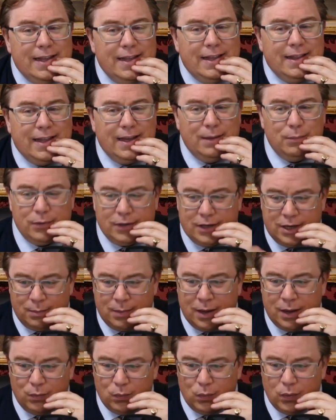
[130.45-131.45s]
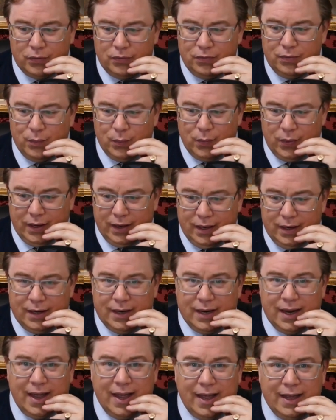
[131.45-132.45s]
they would come out once a
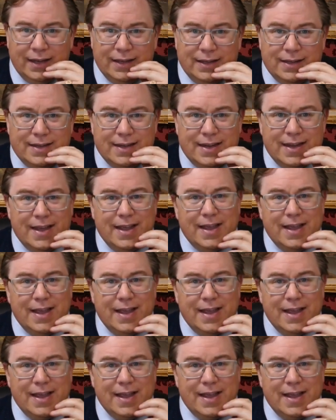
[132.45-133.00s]
week, and